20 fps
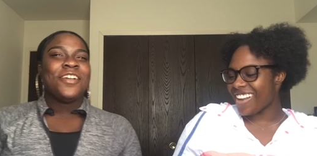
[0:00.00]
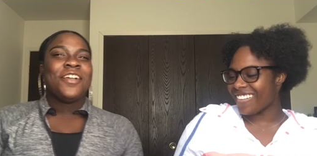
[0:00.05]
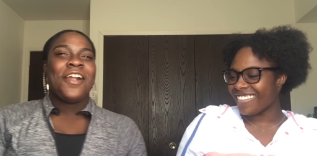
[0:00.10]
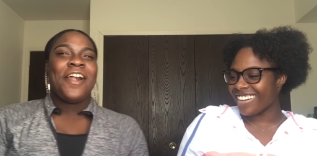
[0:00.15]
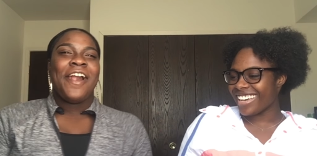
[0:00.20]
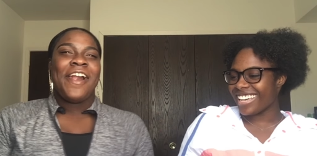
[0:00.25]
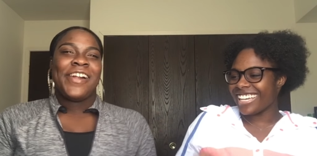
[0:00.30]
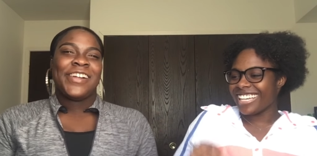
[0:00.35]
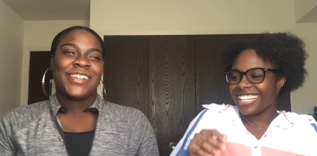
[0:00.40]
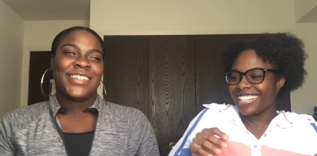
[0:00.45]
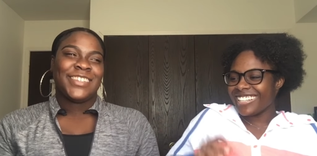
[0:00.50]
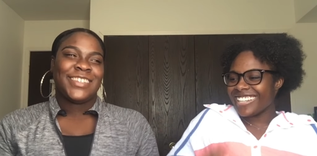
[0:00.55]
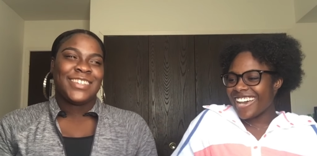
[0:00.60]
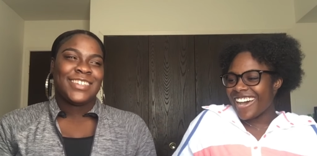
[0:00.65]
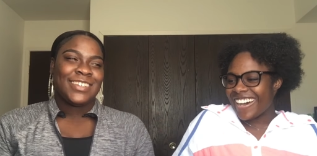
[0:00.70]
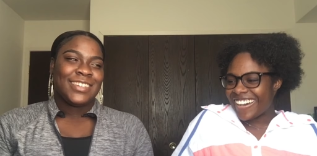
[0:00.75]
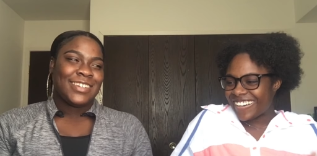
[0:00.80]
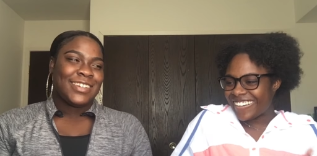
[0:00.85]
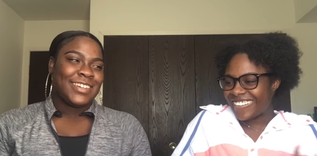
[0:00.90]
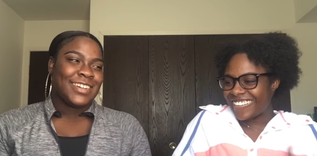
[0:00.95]
Speaker 1: Wait, no,
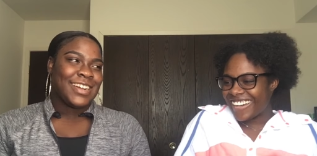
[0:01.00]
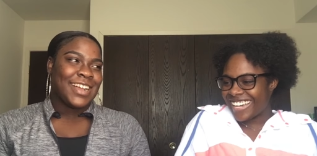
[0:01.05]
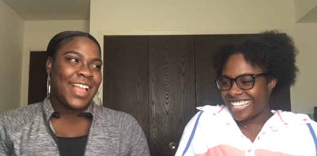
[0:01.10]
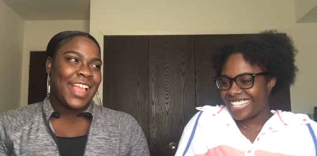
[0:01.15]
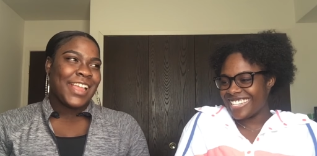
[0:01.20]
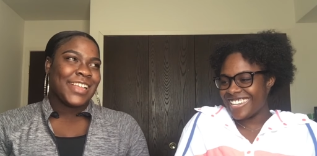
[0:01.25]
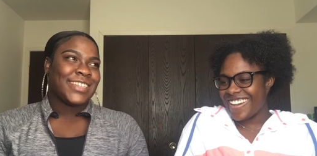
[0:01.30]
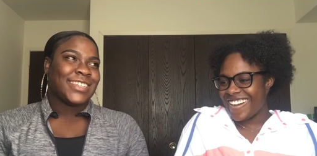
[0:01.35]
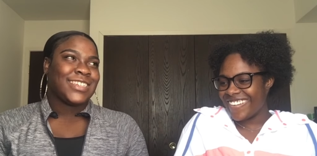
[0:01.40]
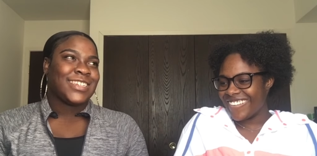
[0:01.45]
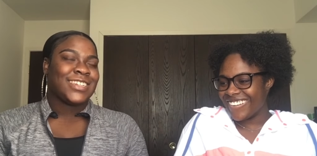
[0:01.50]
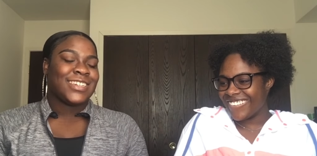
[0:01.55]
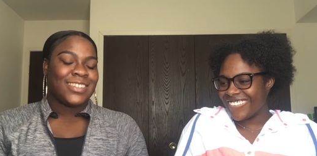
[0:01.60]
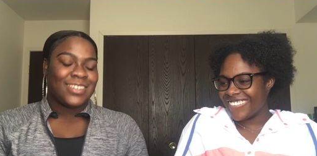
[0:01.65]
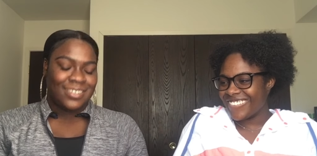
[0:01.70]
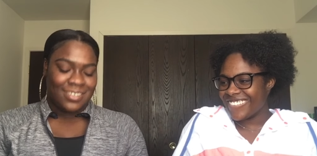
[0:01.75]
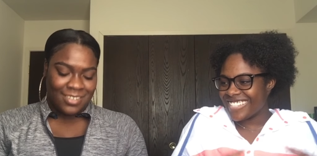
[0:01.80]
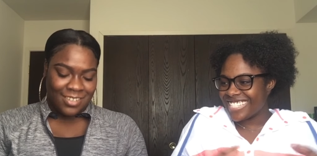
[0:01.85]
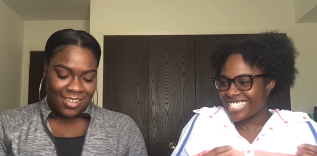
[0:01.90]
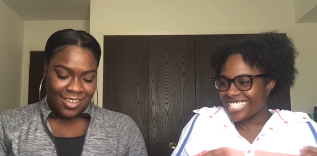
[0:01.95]
I know it. We
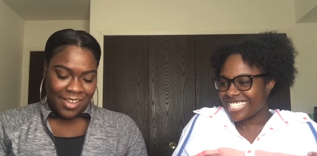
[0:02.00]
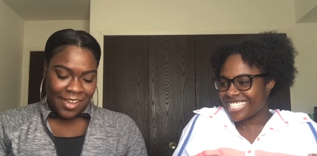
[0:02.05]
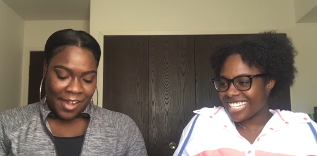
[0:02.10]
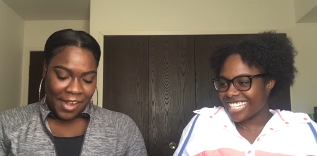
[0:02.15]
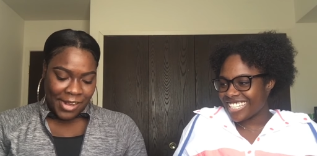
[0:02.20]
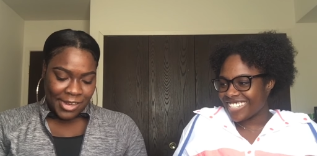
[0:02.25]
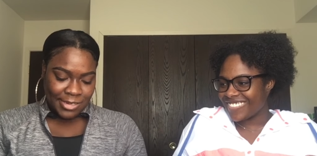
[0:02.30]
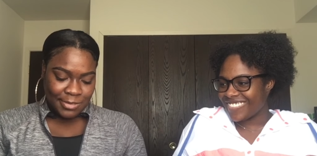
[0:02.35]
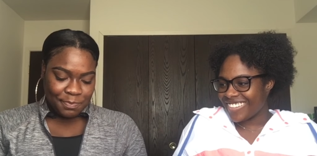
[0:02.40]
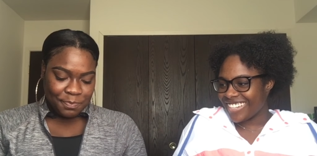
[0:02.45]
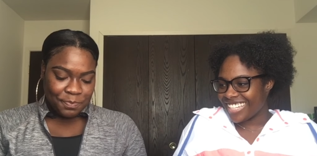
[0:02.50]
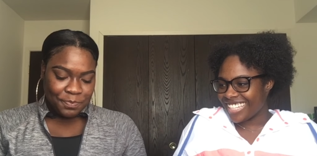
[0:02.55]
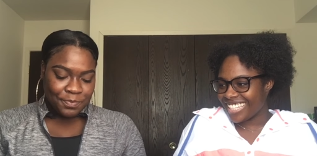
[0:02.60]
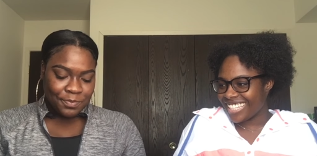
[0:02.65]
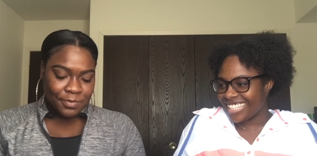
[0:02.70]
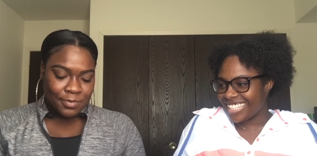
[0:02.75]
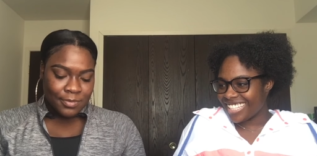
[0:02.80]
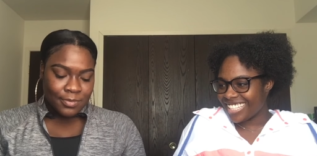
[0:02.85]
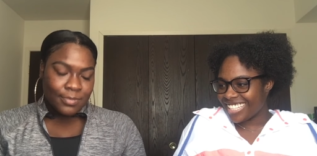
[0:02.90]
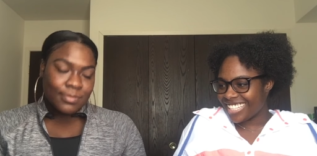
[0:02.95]
was just talking about
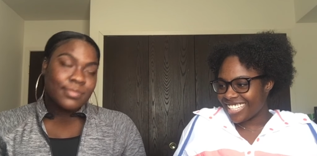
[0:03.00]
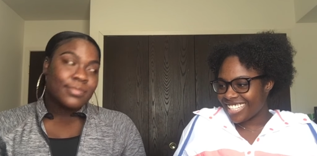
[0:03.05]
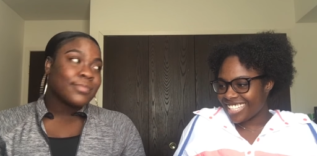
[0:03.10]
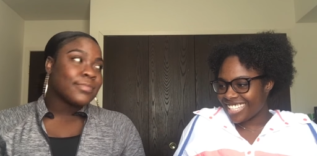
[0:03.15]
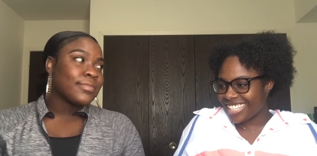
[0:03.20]
it.